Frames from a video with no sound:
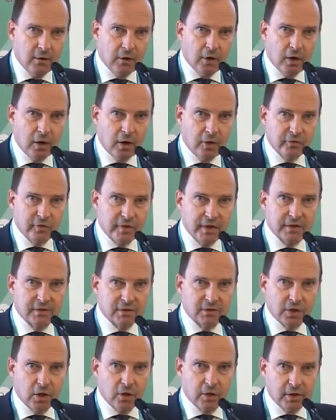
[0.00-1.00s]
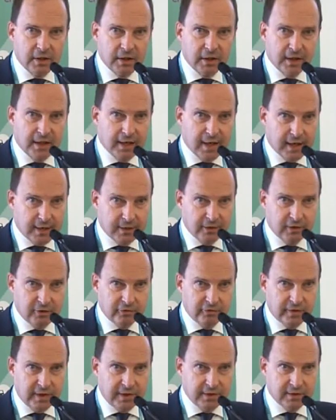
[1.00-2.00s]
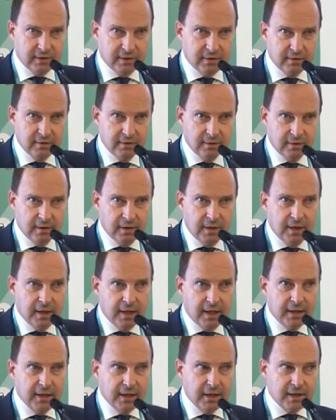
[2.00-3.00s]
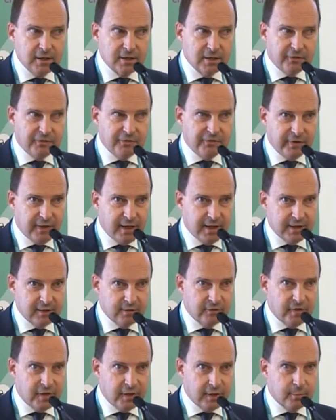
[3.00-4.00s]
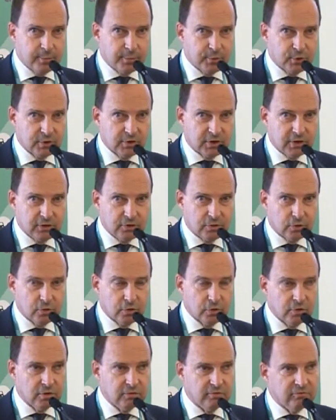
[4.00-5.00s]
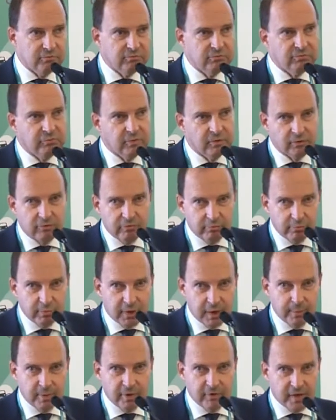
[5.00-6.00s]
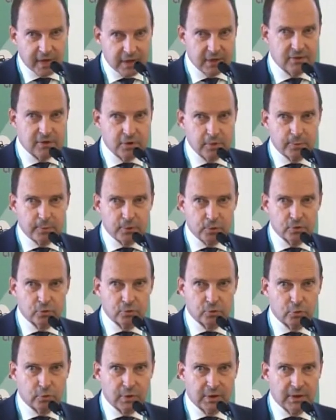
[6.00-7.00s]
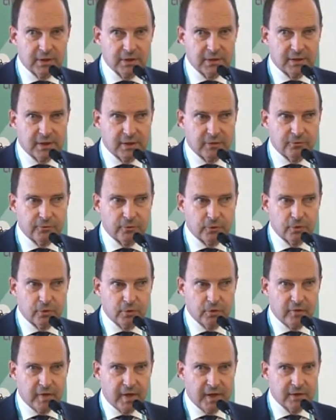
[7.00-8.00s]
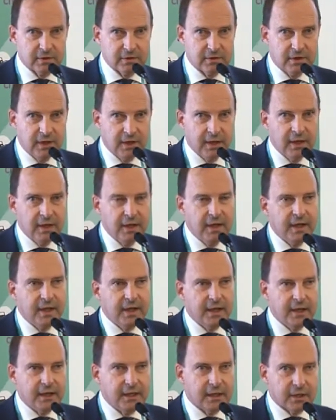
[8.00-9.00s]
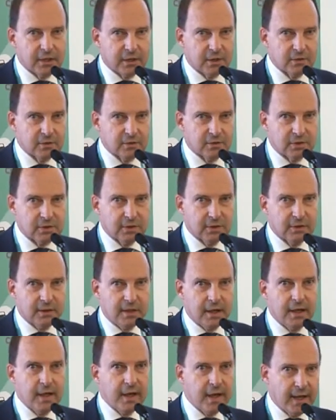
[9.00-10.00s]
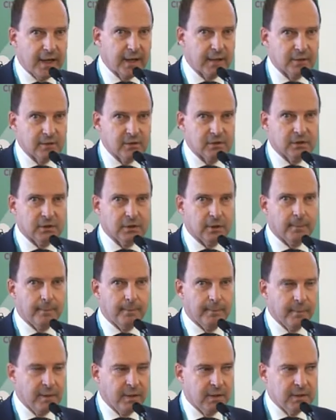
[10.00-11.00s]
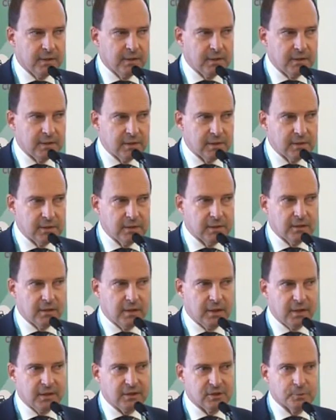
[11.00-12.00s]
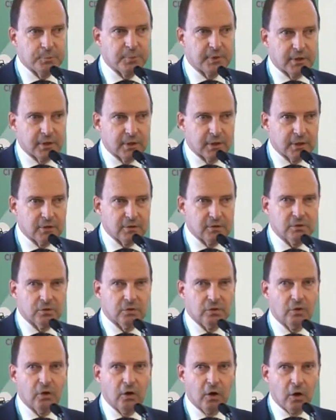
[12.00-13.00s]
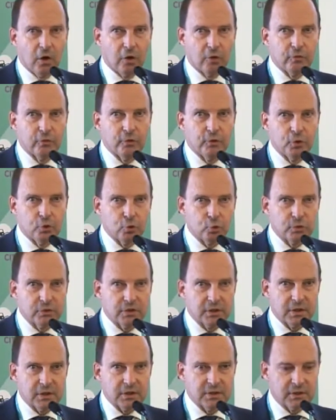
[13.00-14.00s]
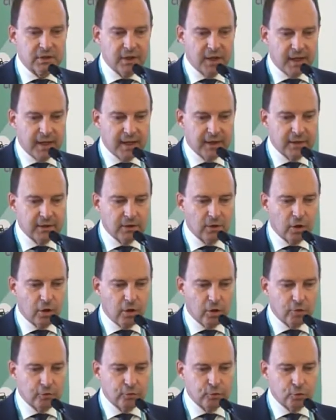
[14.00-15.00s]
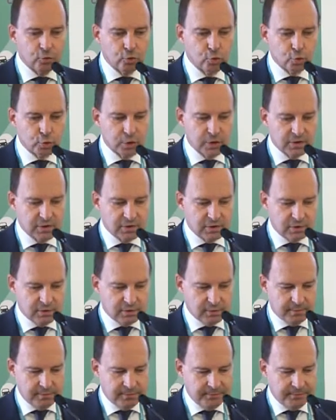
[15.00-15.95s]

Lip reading: of historical artifacts, and there is a third very important role, maybe very simple also to understand for all of us, increasing, enhancing the experience of users and of tourists.